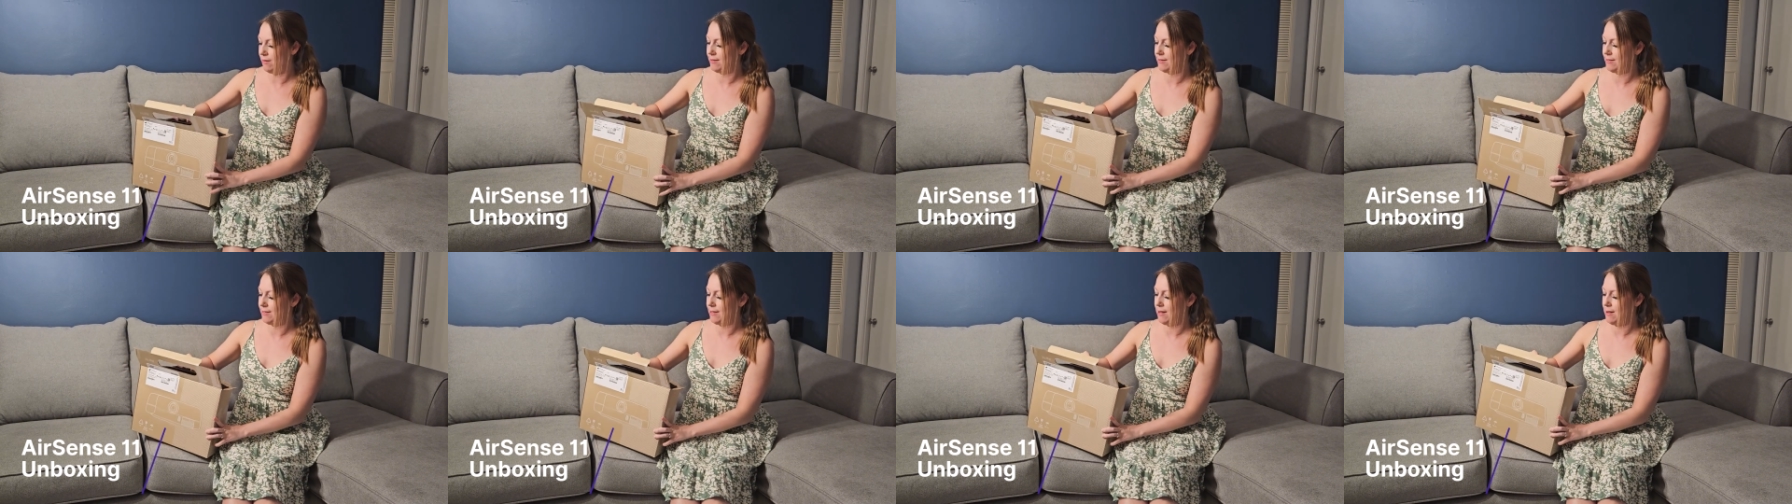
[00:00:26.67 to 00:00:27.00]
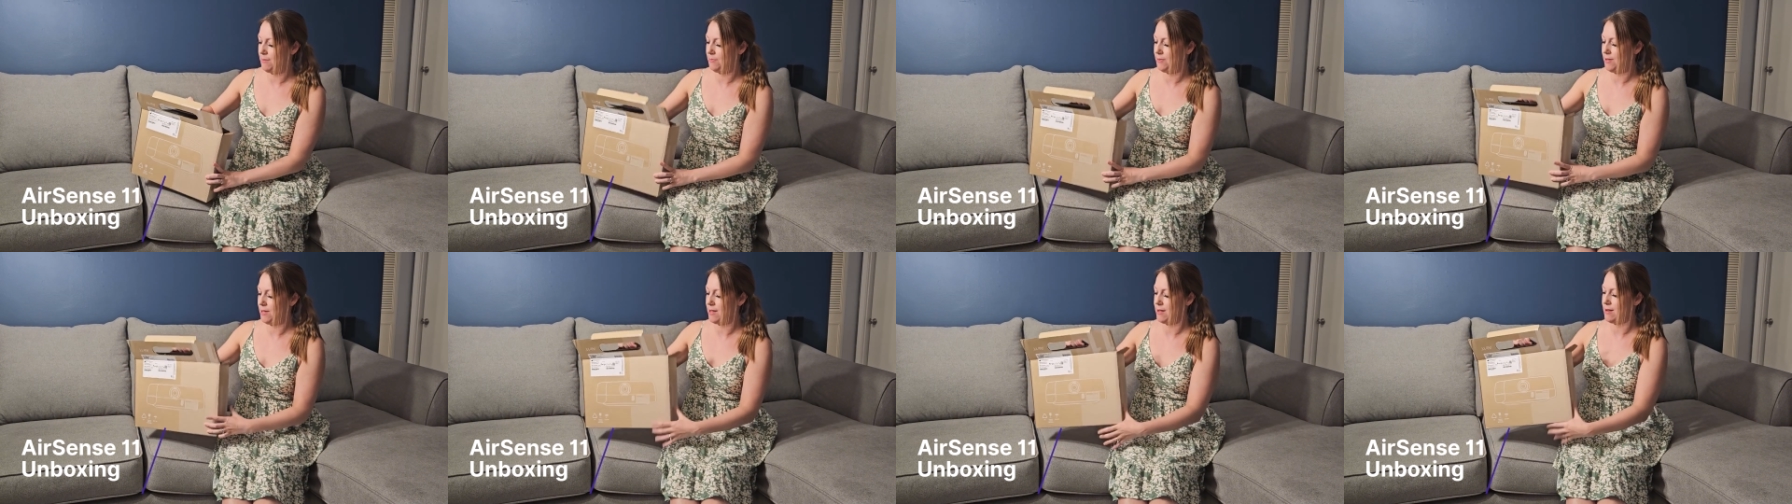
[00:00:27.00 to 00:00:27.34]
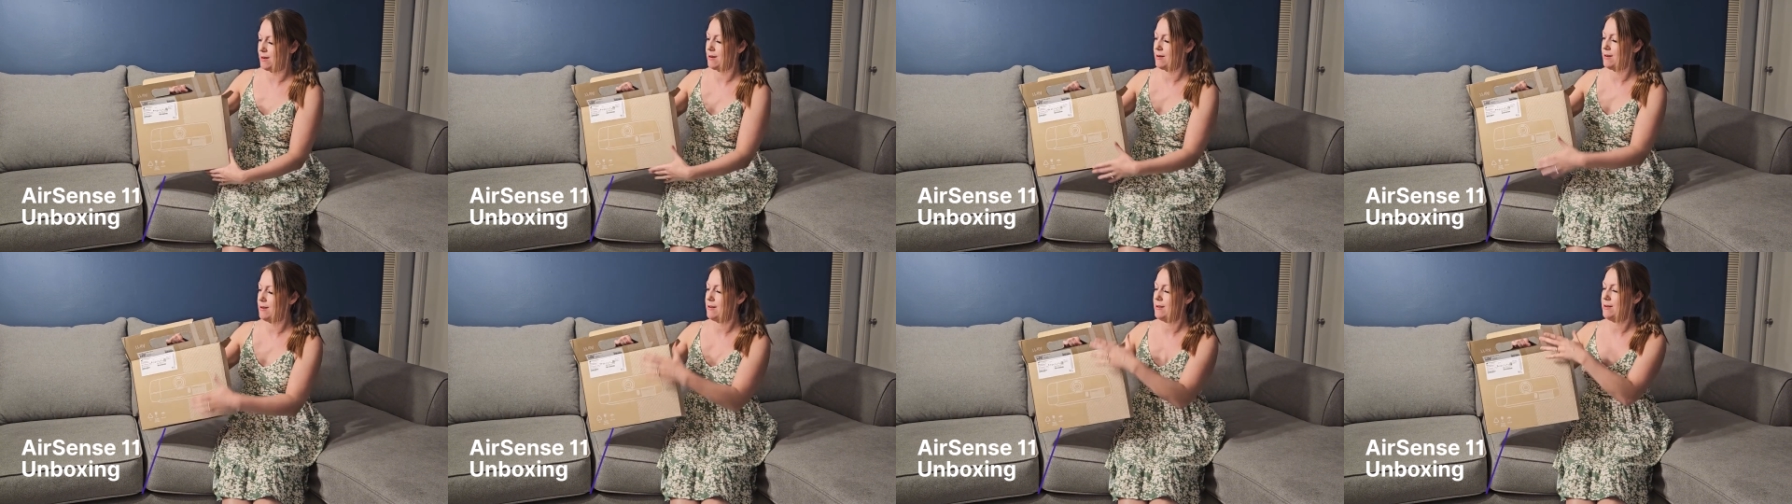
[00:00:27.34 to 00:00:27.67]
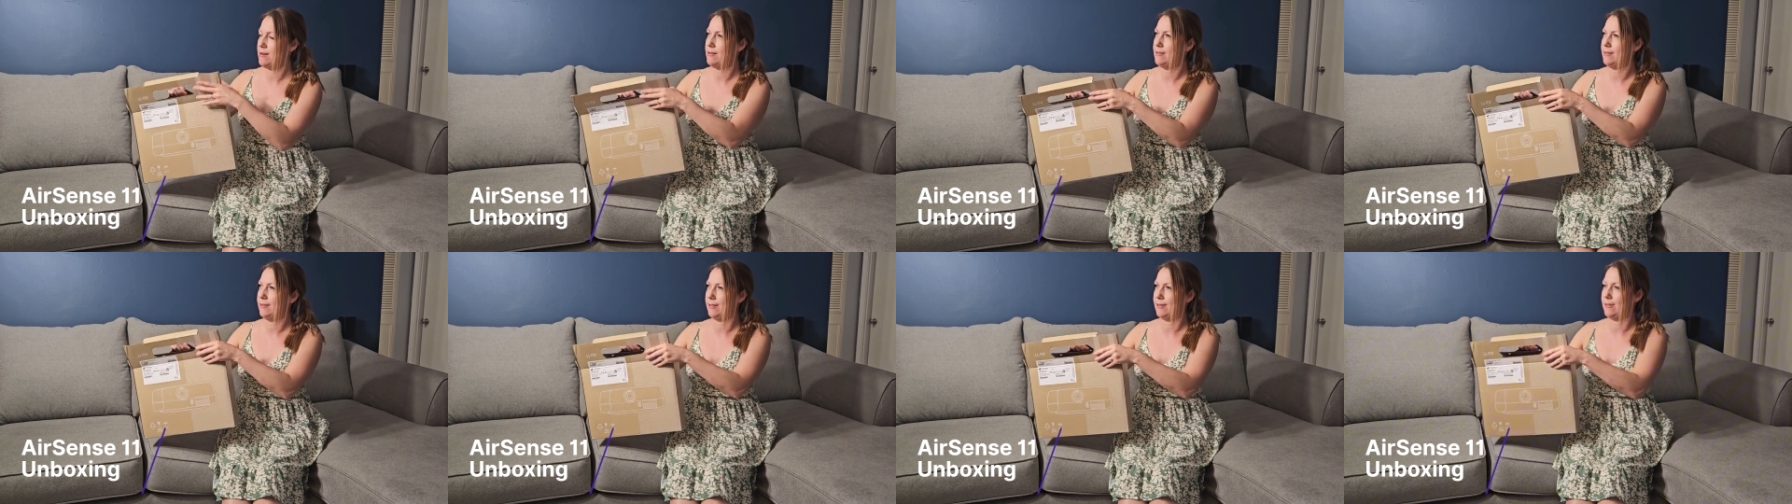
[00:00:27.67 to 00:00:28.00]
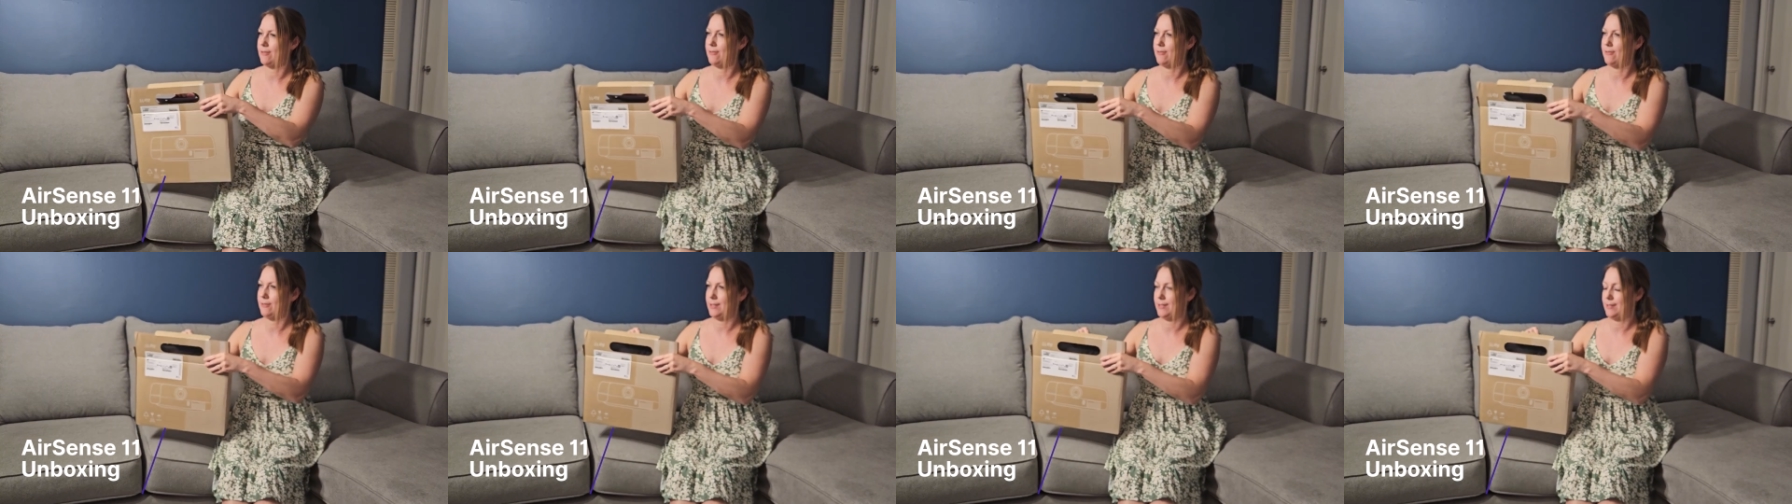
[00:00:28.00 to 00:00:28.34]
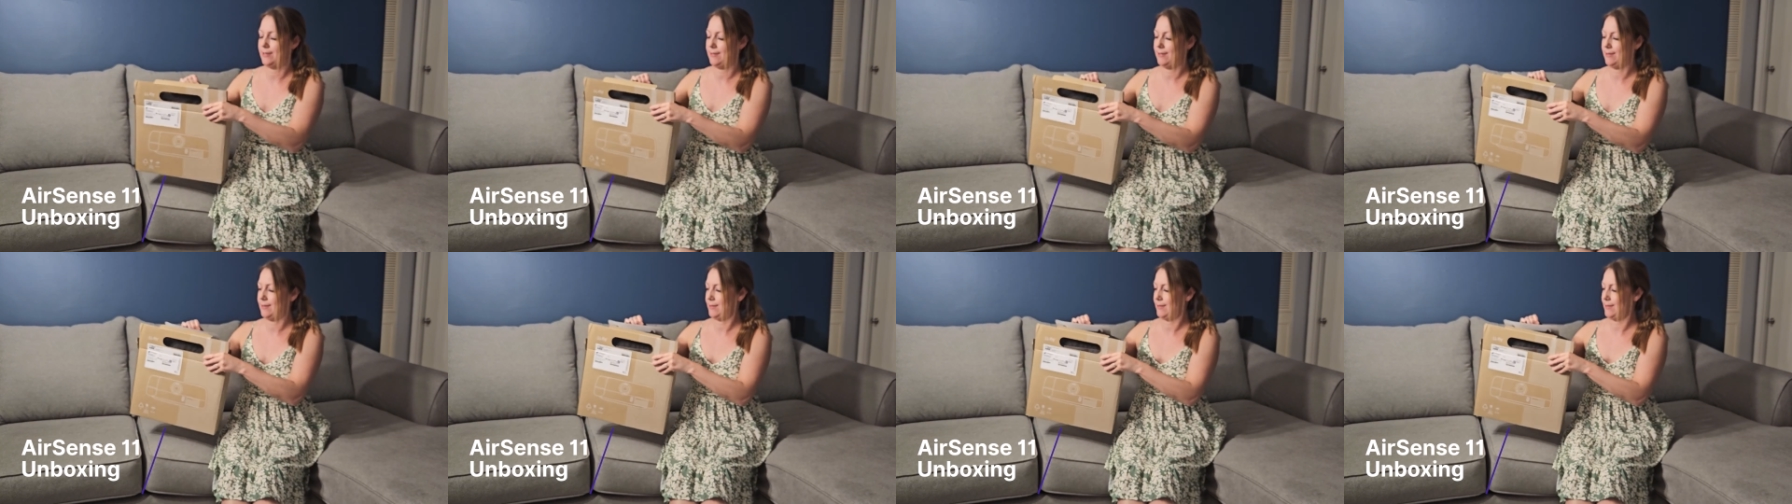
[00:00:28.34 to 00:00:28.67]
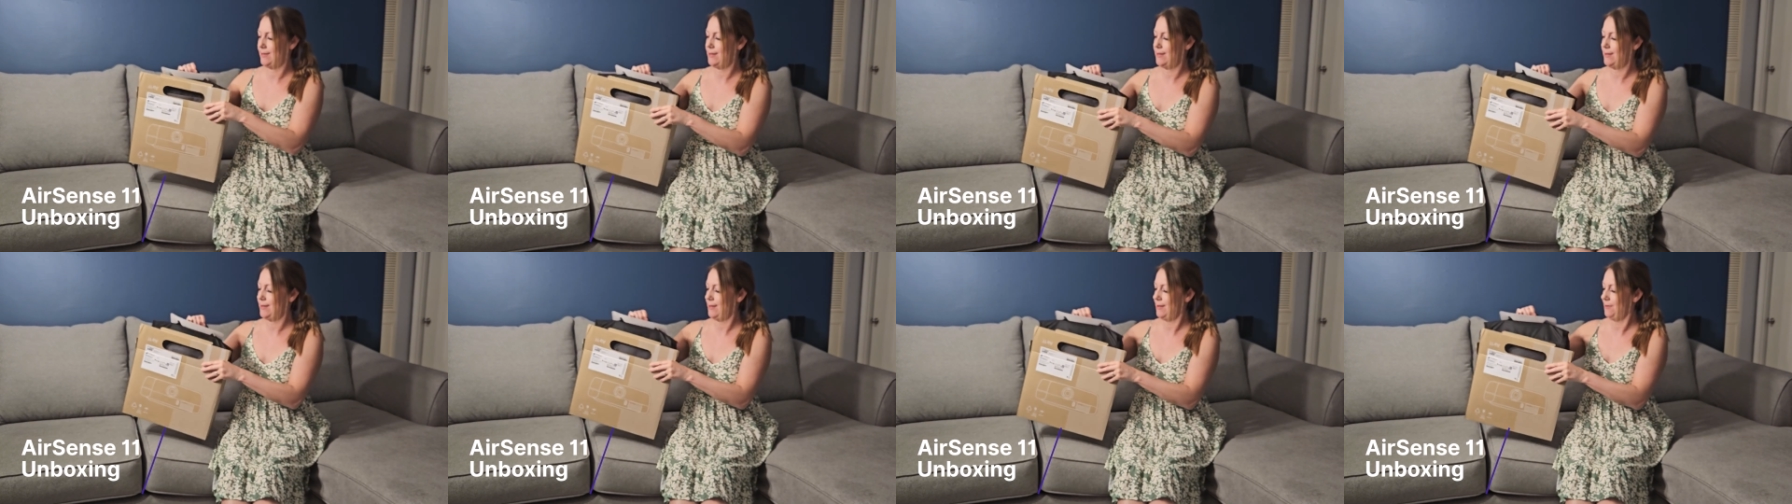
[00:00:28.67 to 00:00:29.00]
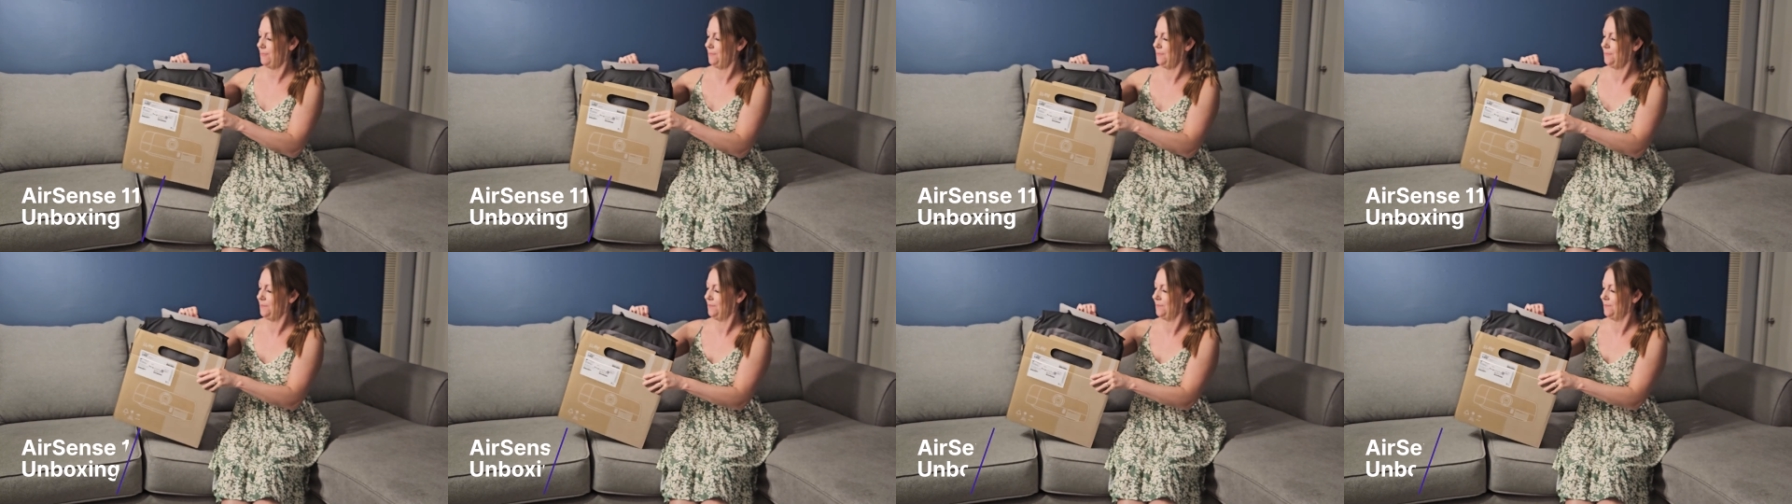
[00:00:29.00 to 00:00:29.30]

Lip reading: this up here, so let's see.